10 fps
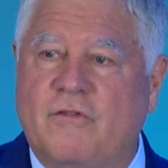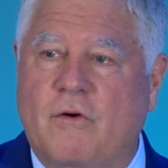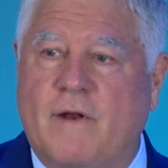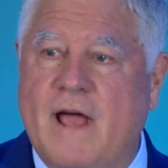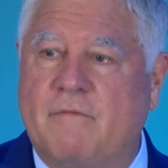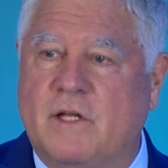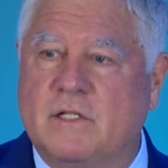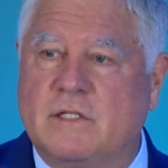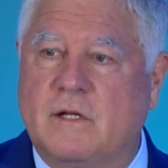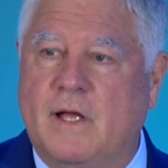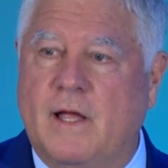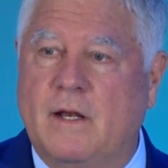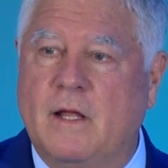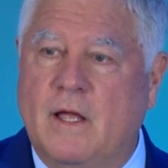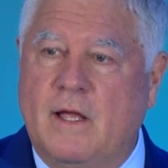don't have these.
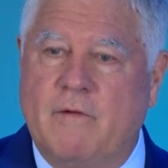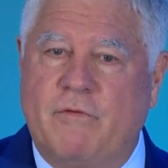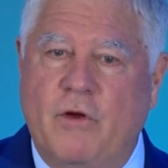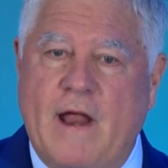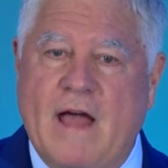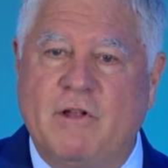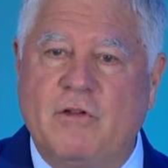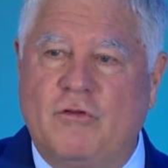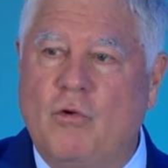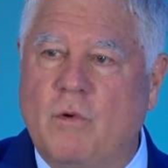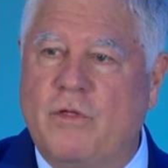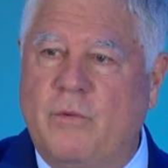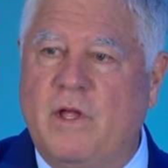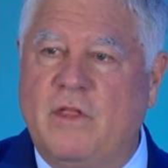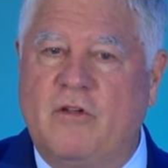And if you're having two or
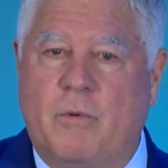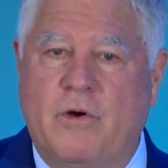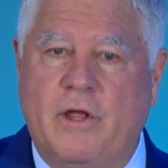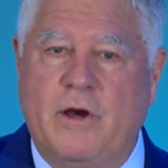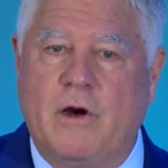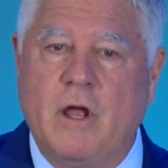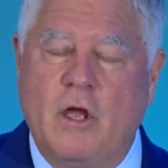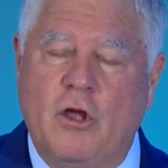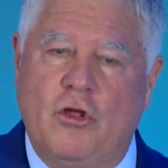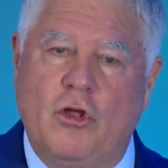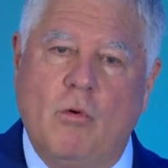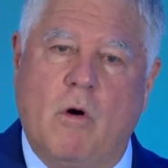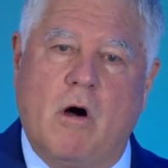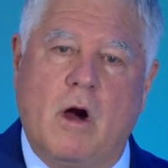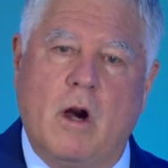three of these per year, you
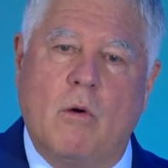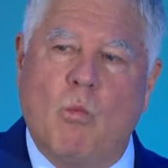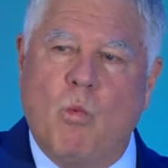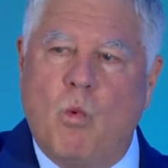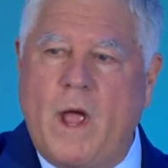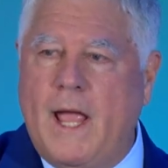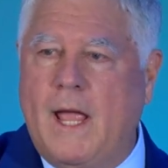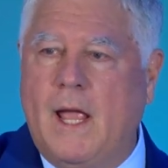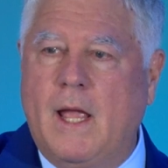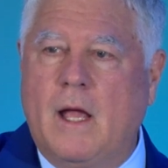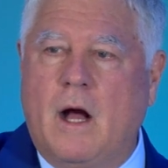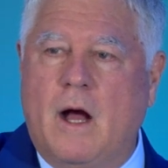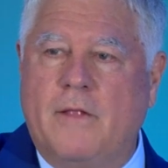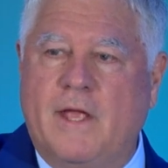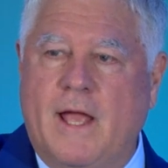are way
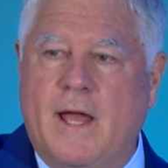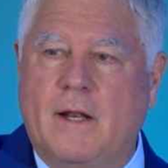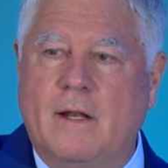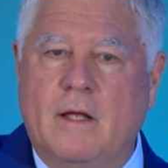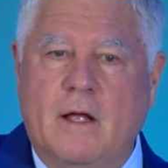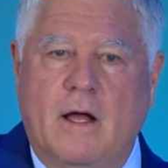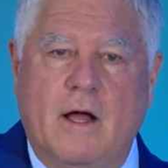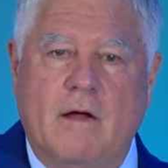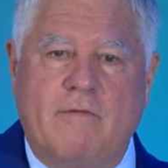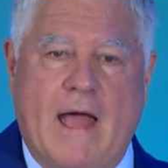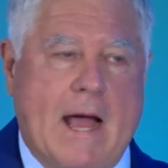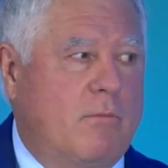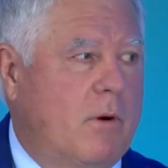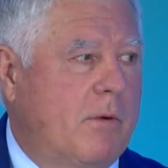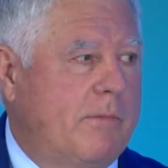on the end of
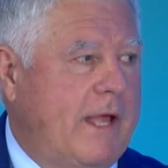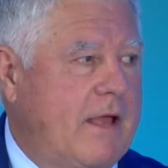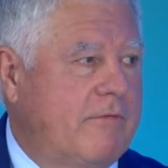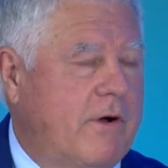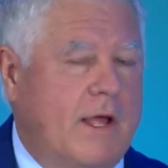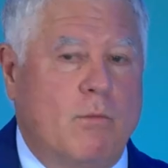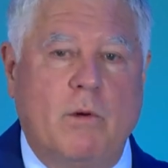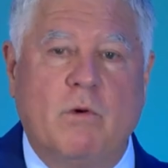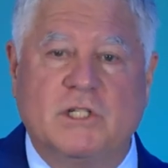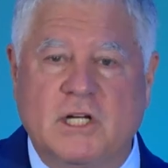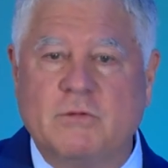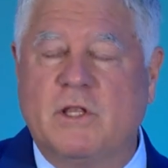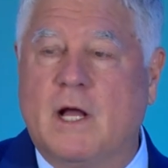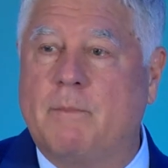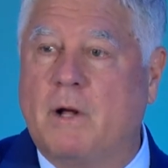abnormal behavior. And we would, just with
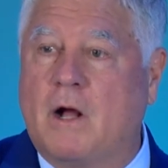a cup of